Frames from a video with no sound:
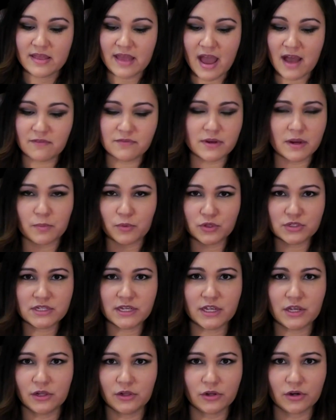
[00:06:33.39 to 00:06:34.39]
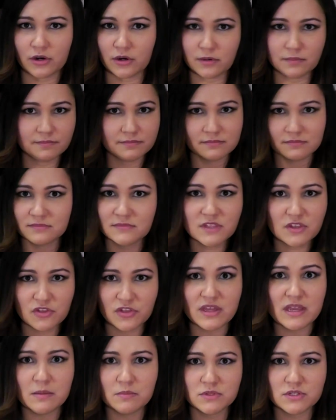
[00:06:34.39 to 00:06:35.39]
have a particular
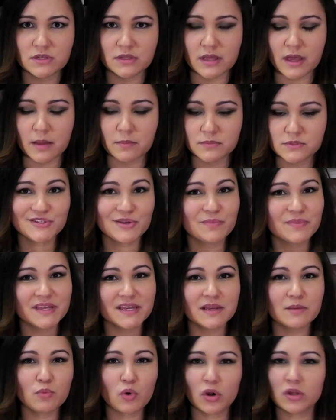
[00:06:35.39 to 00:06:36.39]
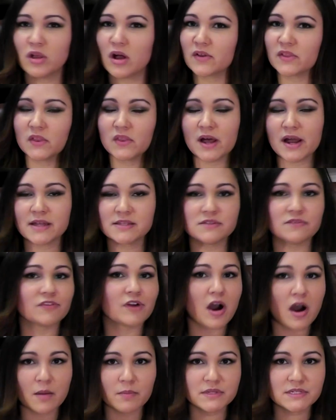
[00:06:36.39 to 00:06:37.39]
theme to them. So I'm thinking more along the lines of
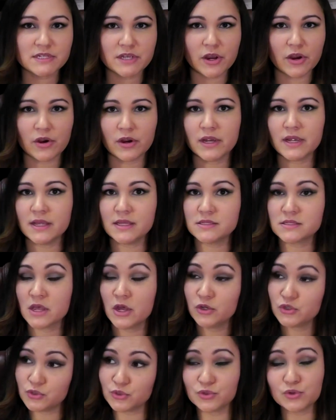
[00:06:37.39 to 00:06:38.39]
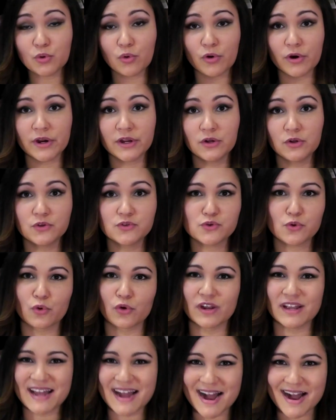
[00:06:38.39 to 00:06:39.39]
commentaries, tutorials,
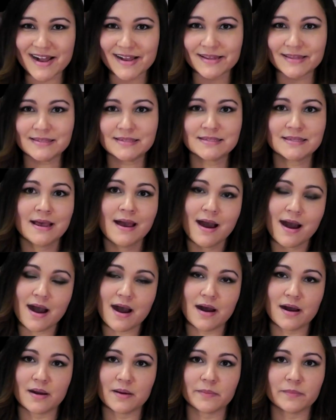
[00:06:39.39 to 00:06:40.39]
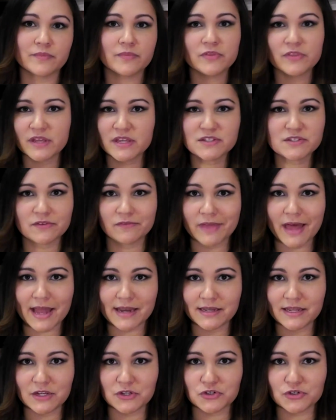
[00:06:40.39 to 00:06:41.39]
or guides, things of
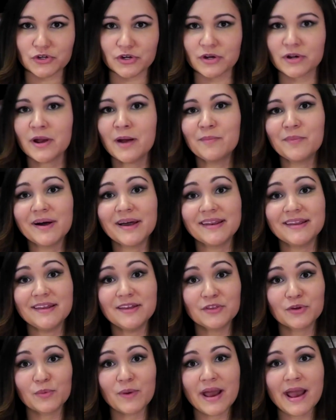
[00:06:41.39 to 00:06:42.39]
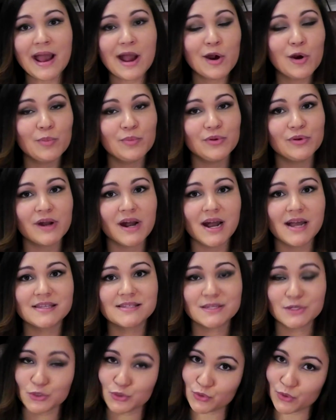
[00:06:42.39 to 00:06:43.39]
that nature. But either way, I hope you
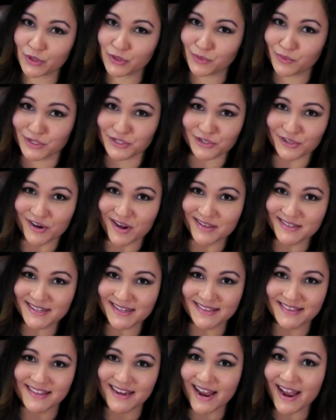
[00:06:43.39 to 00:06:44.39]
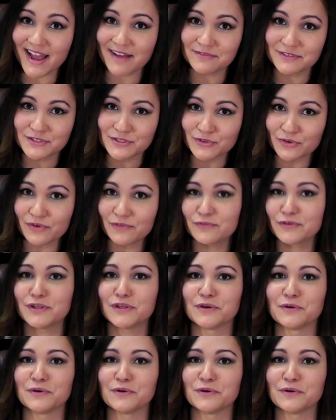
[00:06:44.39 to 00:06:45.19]
guys enjoy the Witcher content that I have in store for